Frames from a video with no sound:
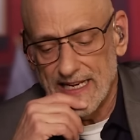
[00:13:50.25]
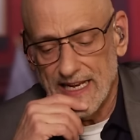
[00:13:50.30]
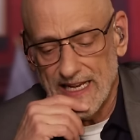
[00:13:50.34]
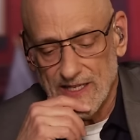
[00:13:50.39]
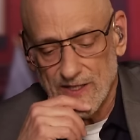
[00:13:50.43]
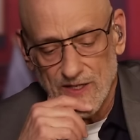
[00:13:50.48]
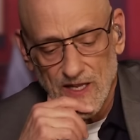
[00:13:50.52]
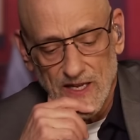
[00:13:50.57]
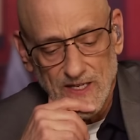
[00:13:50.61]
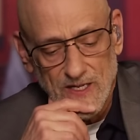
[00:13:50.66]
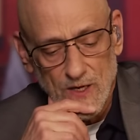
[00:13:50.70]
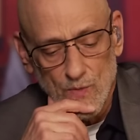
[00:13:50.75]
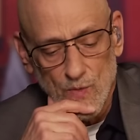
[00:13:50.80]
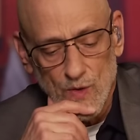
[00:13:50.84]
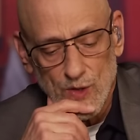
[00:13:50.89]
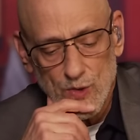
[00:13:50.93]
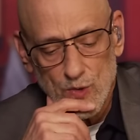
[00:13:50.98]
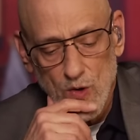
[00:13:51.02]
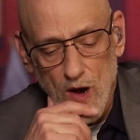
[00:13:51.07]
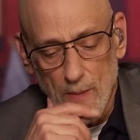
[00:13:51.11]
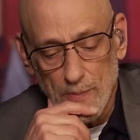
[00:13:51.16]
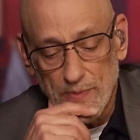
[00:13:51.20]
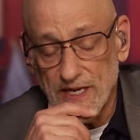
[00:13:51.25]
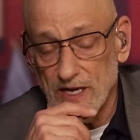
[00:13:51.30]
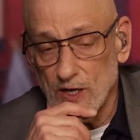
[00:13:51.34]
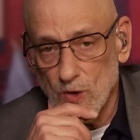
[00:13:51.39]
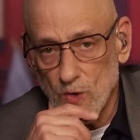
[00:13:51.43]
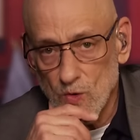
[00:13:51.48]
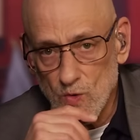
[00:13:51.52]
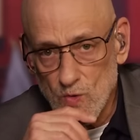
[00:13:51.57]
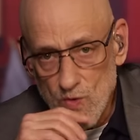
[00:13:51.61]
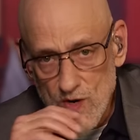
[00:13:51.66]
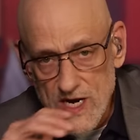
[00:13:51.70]
as they did with Trump, an
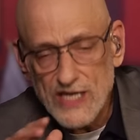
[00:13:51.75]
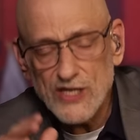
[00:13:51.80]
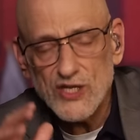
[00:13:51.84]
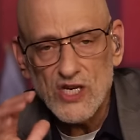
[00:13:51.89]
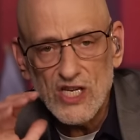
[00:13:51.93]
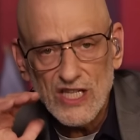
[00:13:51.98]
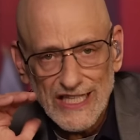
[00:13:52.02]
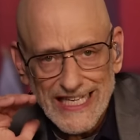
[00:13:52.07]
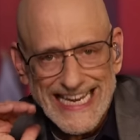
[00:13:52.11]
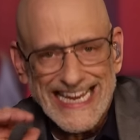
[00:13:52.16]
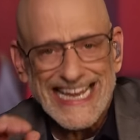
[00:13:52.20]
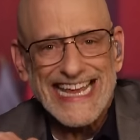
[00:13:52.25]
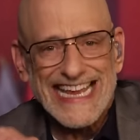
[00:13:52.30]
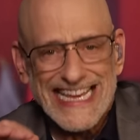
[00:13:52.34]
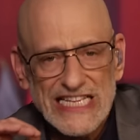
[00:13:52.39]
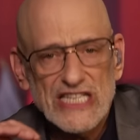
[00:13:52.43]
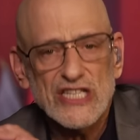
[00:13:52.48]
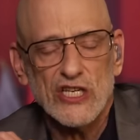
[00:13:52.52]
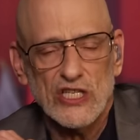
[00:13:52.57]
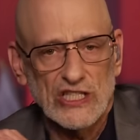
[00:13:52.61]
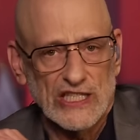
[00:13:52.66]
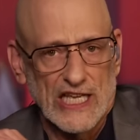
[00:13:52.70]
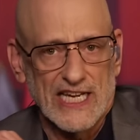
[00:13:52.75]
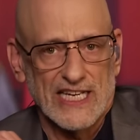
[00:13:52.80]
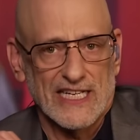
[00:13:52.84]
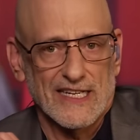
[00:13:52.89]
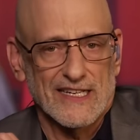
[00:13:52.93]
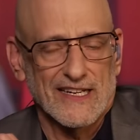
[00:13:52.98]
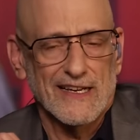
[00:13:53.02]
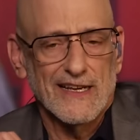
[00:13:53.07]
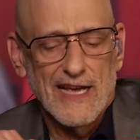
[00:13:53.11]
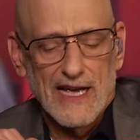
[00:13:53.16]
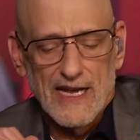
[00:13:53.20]
increasingly
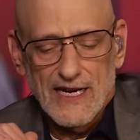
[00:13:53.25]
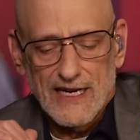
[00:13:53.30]
insulated